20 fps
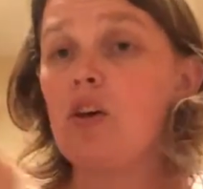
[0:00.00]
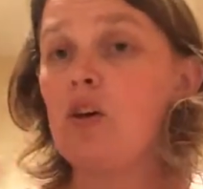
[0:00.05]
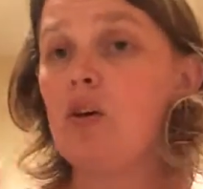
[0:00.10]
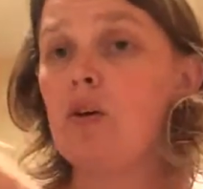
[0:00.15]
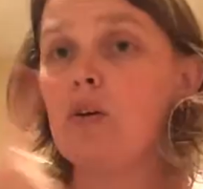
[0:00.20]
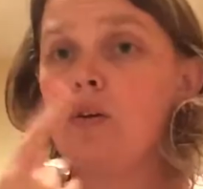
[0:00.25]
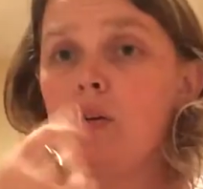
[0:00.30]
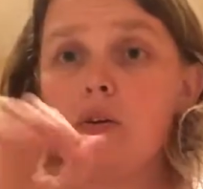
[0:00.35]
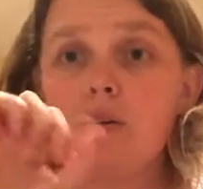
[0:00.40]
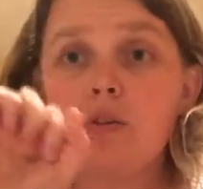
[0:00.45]

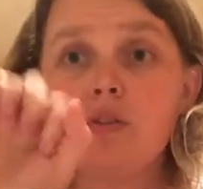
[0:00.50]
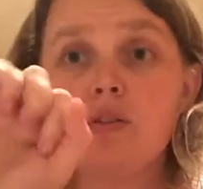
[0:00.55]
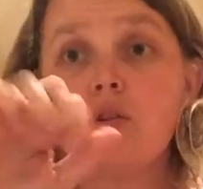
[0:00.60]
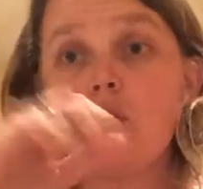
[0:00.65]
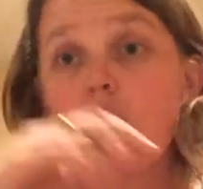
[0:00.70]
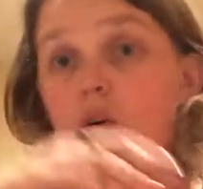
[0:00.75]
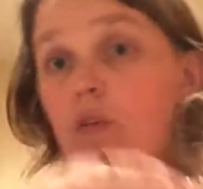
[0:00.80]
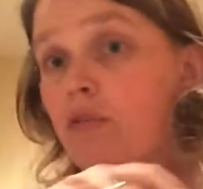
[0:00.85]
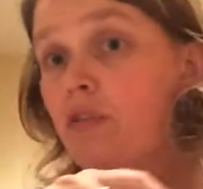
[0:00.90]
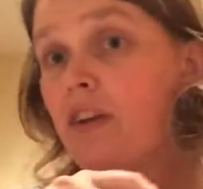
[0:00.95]
who's
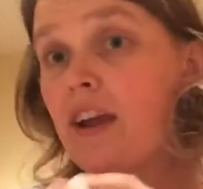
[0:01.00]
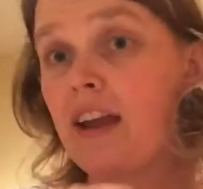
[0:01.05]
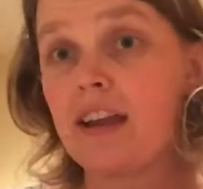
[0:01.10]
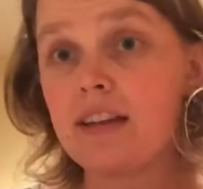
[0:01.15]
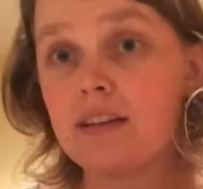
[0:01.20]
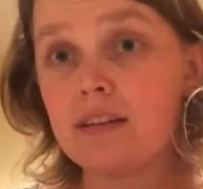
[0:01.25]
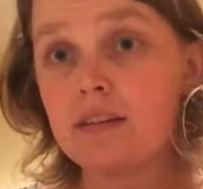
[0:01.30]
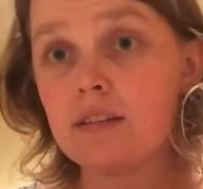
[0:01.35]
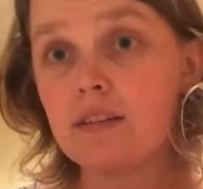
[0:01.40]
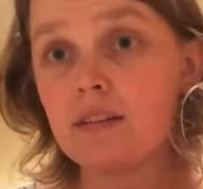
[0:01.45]
your
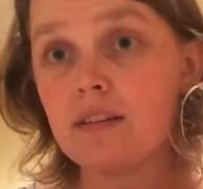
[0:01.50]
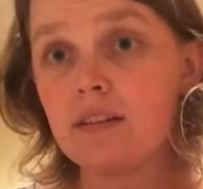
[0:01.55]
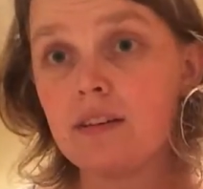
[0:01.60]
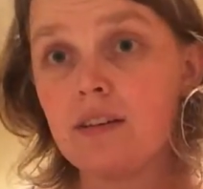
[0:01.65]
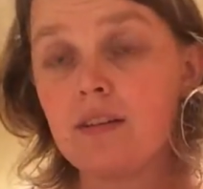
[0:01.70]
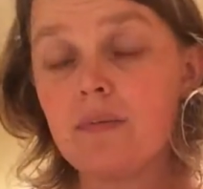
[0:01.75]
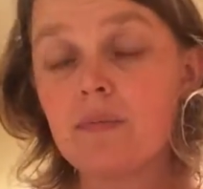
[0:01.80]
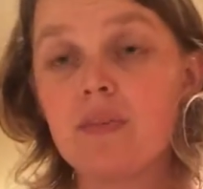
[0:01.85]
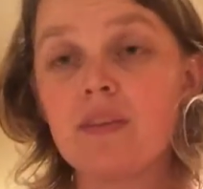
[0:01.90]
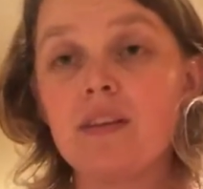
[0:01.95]
friend?
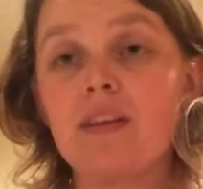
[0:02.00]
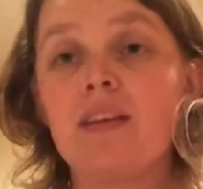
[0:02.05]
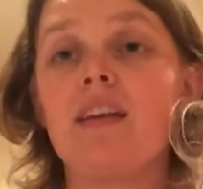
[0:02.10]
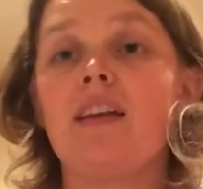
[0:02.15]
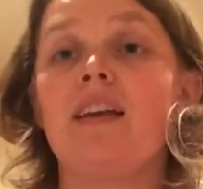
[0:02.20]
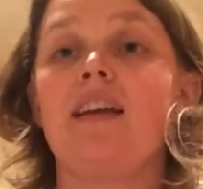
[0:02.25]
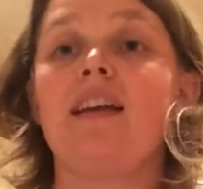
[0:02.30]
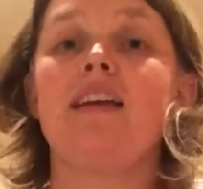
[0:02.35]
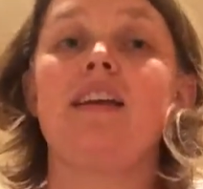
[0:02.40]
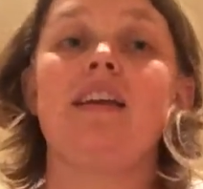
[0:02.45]

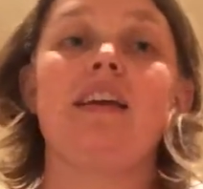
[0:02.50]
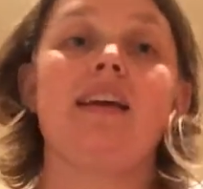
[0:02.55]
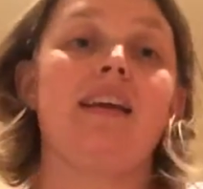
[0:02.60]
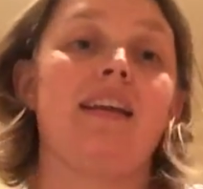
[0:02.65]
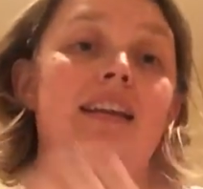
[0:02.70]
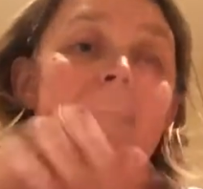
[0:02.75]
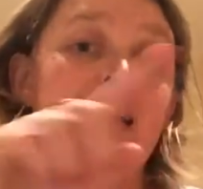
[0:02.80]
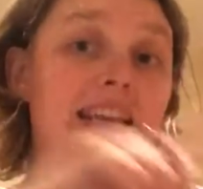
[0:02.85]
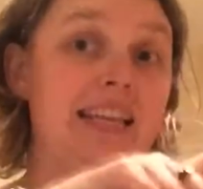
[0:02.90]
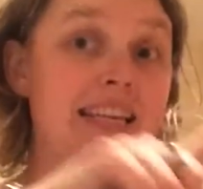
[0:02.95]
Okay,
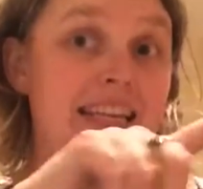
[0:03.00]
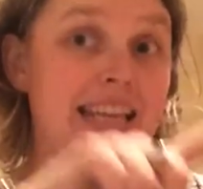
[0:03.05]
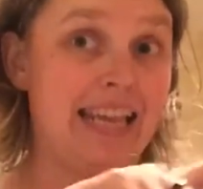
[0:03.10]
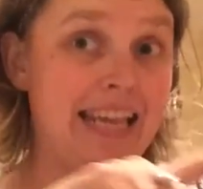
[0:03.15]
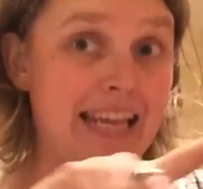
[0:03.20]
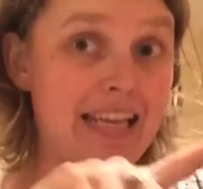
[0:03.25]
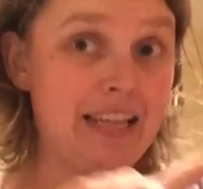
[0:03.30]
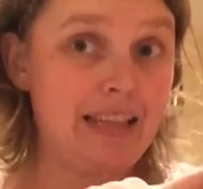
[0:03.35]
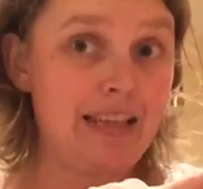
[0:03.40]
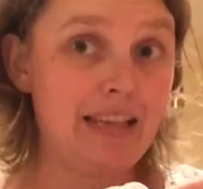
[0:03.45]
and in
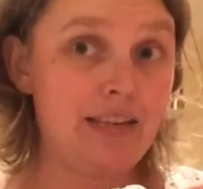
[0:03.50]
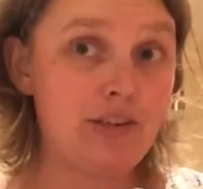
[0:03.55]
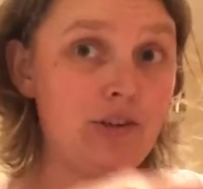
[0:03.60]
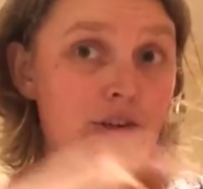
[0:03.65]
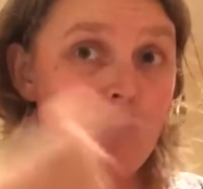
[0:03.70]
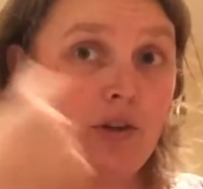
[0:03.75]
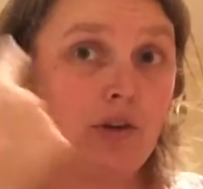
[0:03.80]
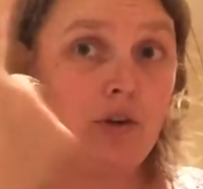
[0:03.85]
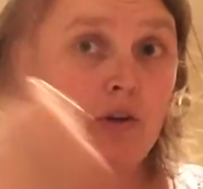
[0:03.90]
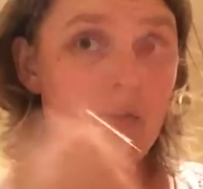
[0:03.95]
English,
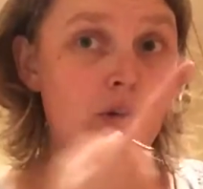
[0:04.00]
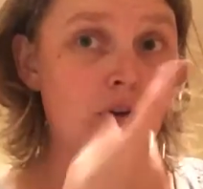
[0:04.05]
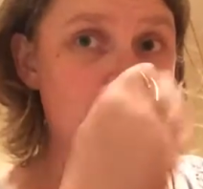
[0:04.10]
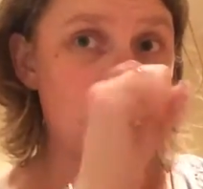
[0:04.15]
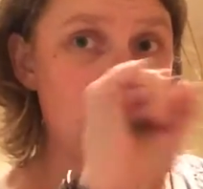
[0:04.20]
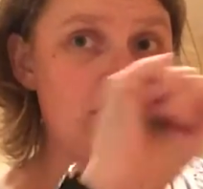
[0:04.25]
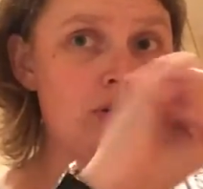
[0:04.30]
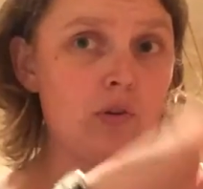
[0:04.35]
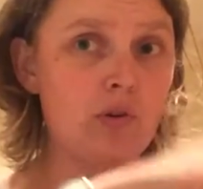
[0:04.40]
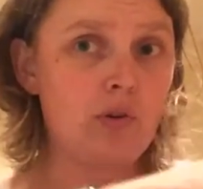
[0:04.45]

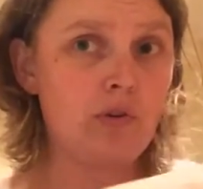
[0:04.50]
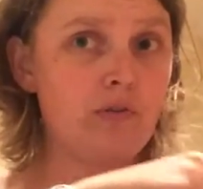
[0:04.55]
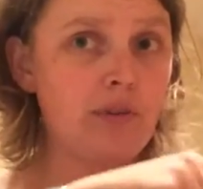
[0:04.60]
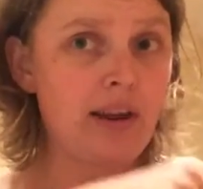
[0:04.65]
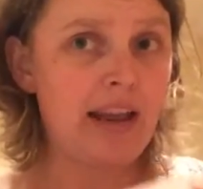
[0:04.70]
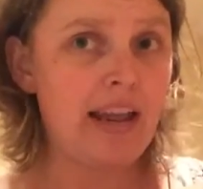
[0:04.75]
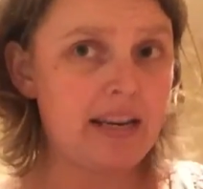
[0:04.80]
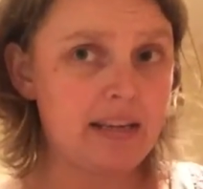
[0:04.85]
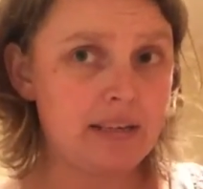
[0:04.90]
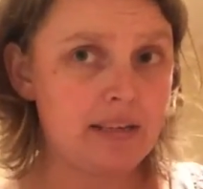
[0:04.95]
who's your
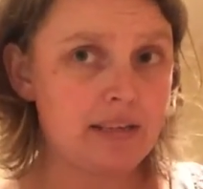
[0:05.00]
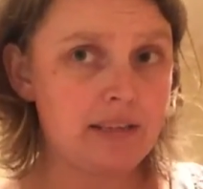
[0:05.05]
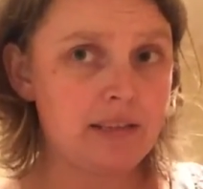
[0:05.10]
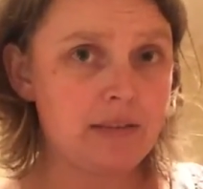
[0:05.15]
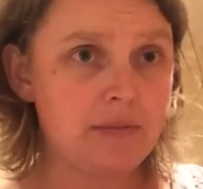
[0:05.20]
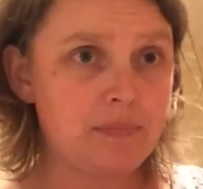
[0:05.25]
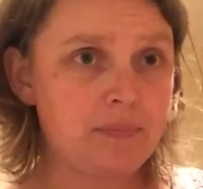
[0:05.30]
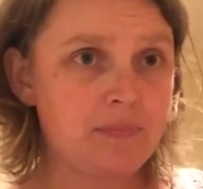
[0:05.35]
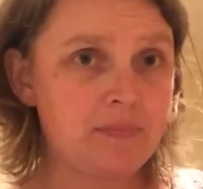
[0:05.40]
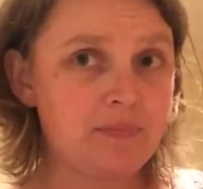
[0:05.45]
friend?
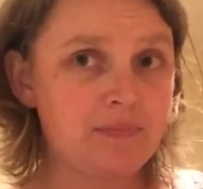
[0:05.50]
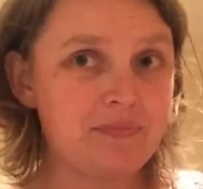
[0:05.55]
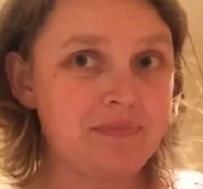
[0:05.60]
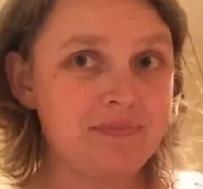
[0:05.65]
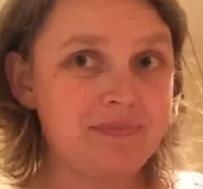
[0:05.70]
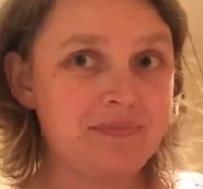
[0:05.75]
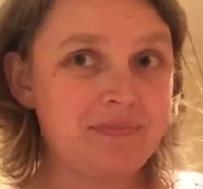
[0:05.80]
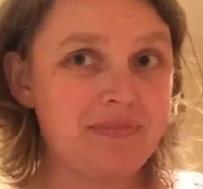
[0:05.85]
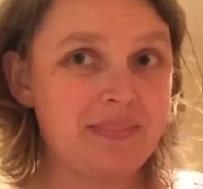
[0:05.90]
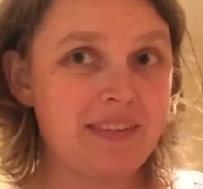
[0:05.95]

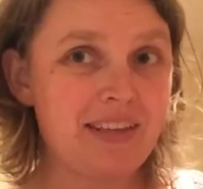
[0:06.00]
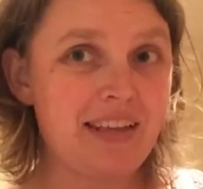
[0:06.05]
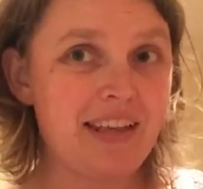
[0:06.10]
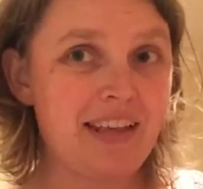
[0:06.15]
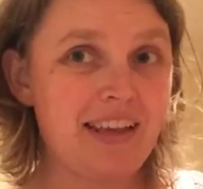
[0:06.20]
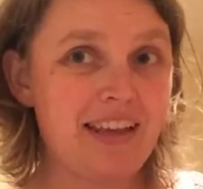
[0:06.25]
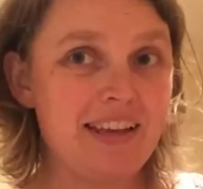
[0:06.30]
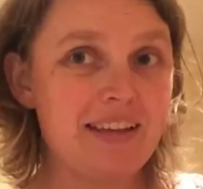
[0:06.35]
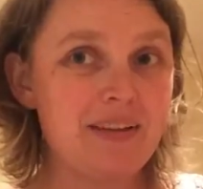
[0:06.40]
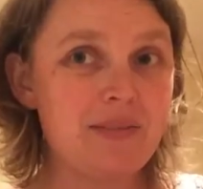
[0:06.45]

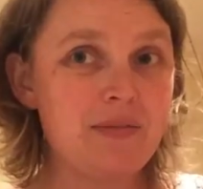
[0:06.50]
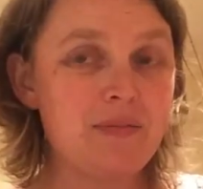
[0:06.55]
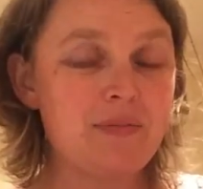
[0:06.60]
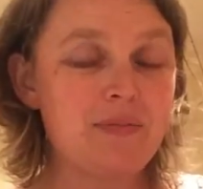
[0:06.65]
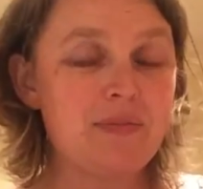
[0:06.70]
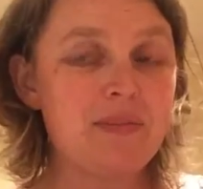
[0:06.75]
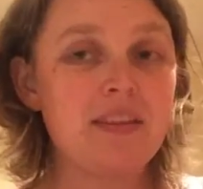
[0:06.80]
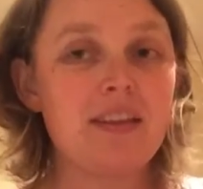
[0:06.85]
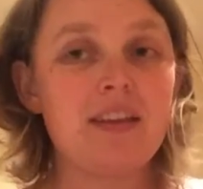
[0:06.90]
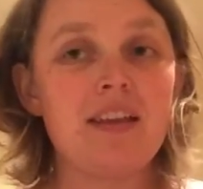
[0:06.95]
Okay,
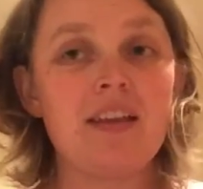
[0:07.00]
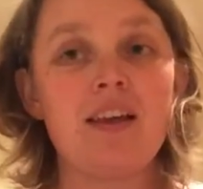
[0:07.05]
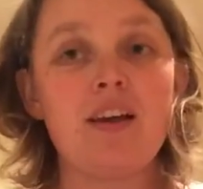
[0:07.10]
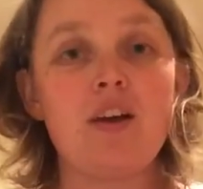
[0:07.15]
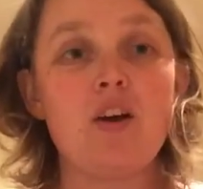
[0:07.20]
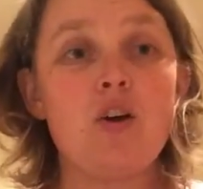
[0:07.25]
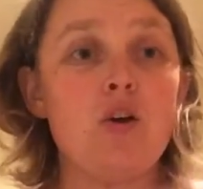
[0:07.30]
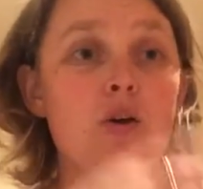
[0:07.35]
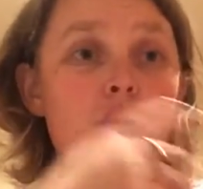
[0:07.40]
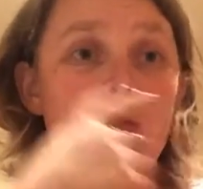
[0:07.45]

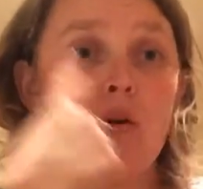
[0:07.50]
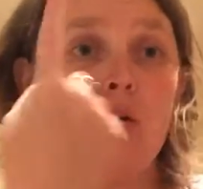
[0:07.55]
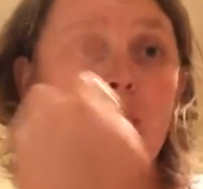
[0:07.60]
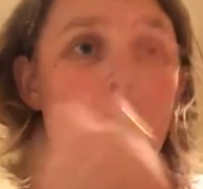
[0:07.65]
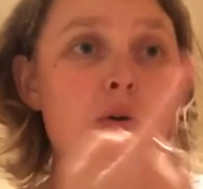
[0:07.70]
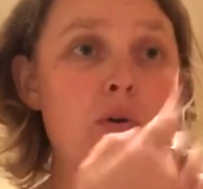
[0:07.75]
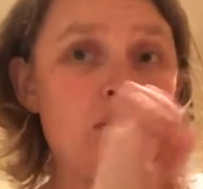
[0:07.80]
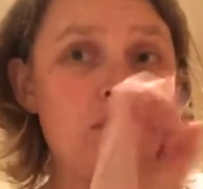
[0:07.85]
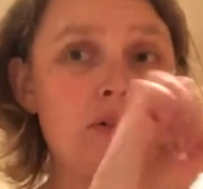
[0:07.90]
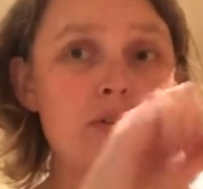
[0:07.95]

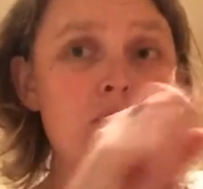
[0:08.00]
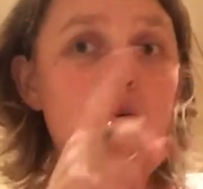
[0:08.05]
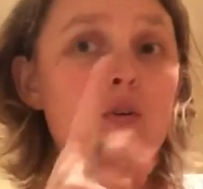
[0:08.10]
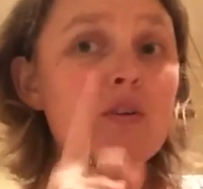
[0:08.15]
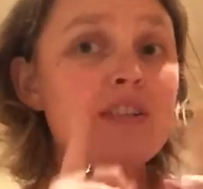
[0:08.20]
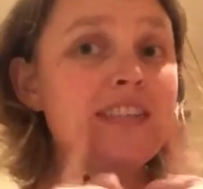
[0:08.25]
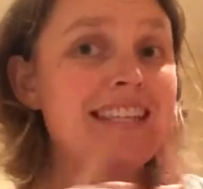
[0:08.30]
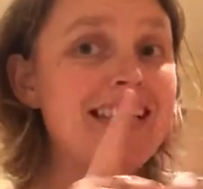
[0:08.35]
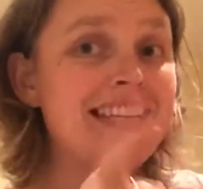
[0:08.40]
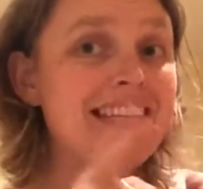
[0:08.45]
who's your
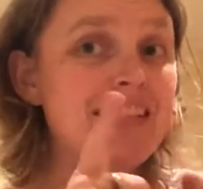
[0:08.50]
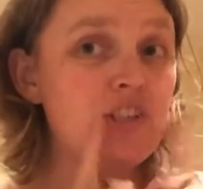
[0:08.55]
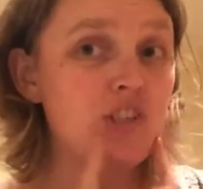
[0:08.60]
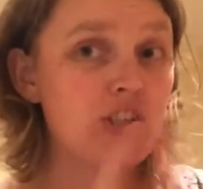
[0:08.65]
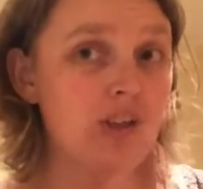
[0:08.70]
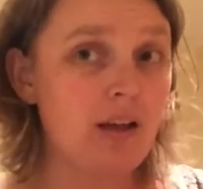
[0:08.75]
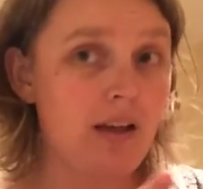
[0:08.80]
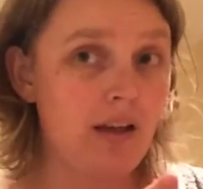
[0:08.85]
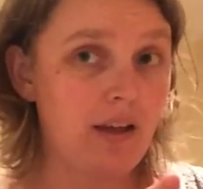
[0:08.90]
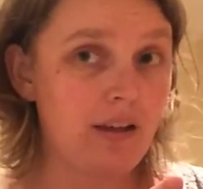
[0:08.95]

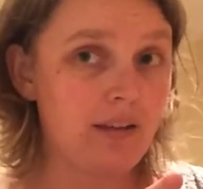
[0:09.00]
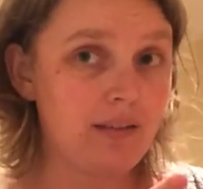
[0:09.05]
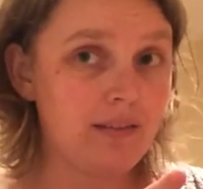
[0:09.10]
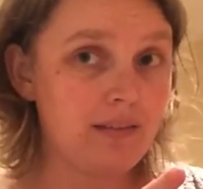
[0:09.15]
teacher?